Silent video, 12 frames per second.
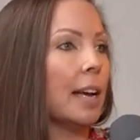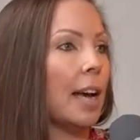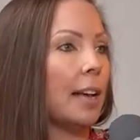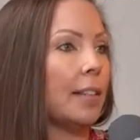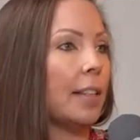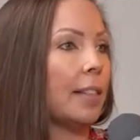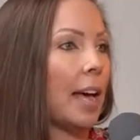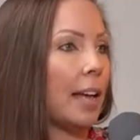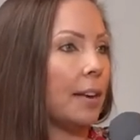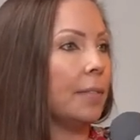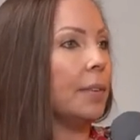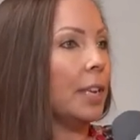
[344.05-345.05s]
And then
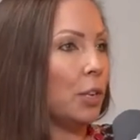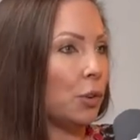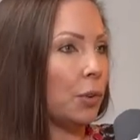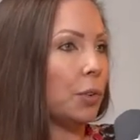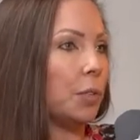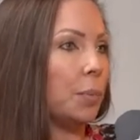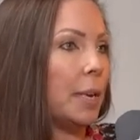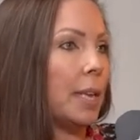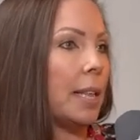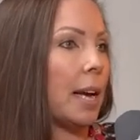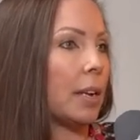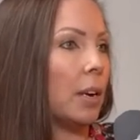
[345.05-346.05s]
that introduced me to
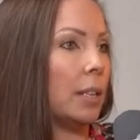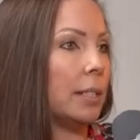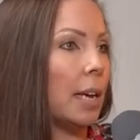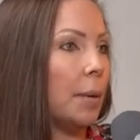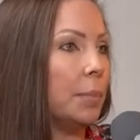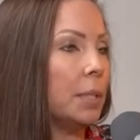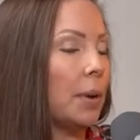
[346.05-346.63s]
that concept.